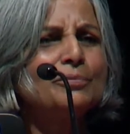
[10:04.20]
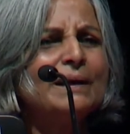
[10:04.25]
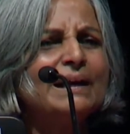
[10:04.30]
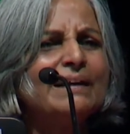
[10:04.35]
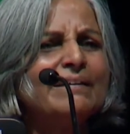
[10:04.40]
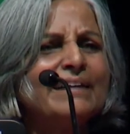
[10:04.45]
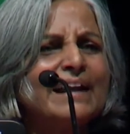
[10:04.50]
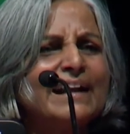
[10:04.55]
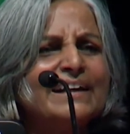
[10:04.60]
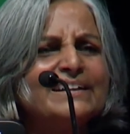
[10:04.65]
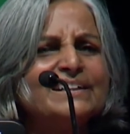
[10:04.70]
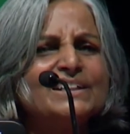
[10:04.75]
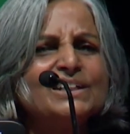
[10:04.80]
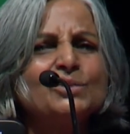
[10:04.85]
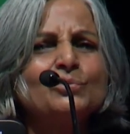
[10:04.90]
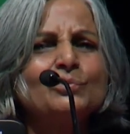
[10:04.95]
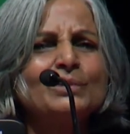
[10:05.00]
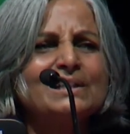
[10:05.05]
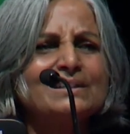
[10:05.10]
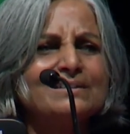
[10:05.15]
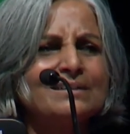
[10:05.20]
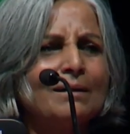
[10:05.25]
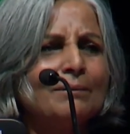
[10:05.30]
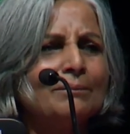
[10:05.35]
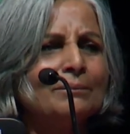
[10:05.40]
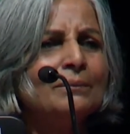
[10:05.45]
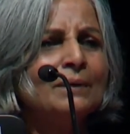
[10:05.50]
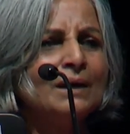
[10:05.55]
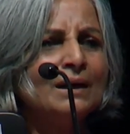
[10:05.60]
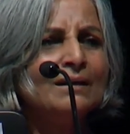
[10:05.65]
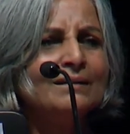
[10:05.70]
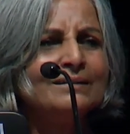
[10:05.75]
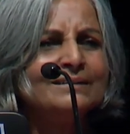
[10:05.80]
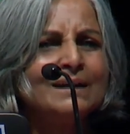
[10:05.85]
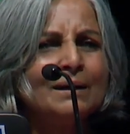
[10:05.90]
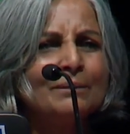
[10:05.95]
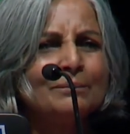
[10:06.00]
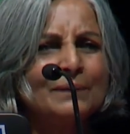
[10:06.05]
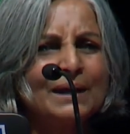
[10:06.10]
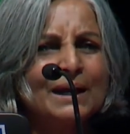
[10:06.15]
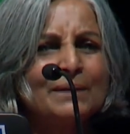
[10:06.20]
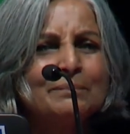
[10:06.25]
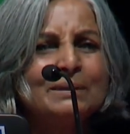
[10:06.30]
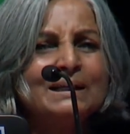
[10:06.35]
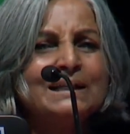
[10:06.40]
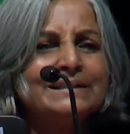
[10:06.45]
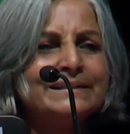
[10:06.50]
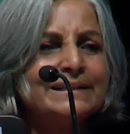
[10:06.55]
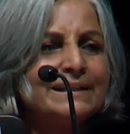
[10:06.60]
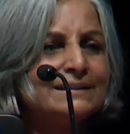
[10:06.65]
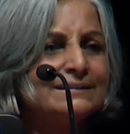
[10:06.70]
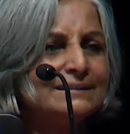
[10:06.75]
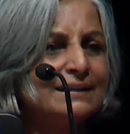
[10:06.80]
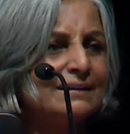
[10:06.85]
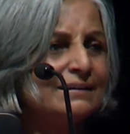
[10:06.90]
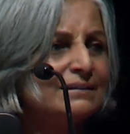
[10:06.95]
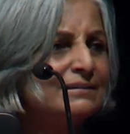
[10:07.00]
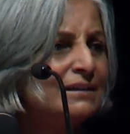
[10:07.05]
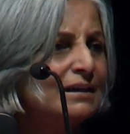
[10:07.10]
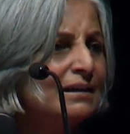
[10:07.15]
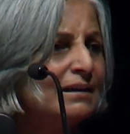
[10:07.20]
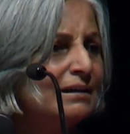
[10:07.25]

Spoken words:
credited with some abilities and